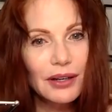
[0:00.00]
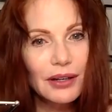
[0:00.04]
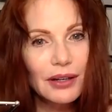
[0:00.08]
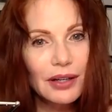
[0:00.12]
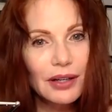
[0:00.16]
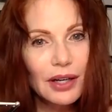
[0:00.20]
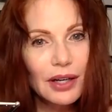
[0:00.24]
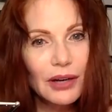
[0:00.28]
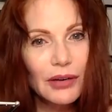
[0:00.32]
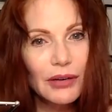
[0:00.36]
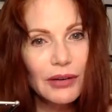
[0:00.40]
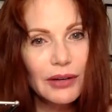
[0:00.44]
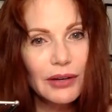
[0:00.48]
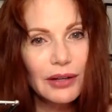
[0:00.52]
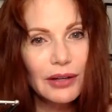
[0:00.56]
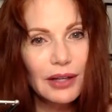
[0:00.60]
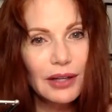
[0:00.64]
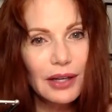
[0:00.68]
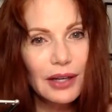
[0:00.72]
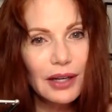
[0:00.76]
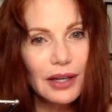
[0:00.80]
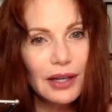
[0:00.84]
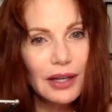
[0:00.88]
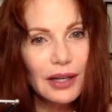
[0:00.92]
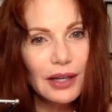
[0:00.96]
you know,
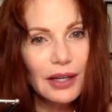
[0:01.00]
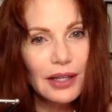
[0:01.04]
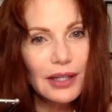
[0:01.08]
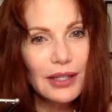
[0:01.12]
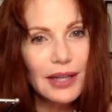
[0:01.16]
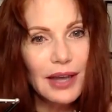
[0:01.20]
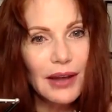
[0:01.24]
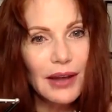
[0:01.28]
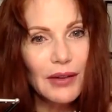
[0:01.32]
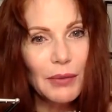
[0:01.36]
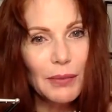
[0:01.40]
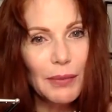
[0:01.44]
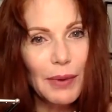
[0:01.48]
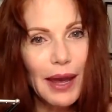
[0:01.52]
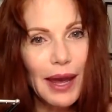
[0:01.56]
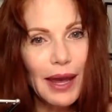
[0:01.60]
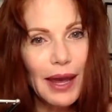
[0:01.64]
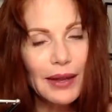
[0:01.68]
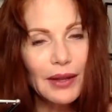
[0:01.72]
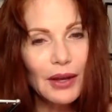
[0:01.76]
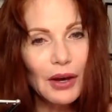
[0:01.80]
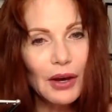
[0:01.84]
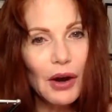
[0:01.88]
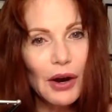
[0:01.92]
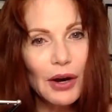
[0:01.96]
down
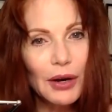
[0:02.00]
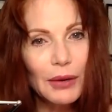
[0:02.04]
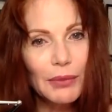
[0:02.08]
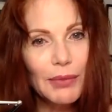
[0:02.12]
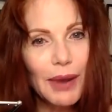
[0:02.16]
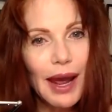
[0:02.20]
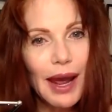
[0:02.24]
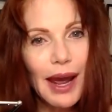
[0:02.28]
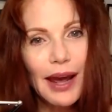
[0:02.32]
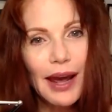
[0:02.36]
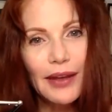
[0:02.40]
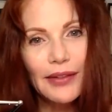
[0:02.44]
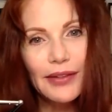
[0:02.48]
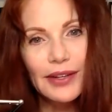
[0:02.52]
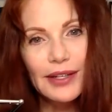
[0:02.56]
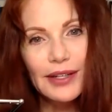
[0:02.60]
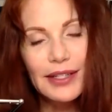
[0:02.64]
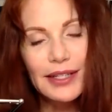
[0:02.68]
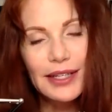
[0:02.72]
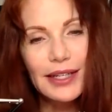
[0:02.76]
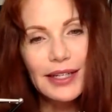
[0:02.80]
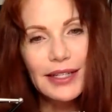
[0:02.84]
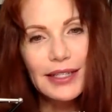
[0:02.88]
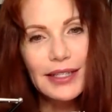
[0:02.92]
the garden path, as they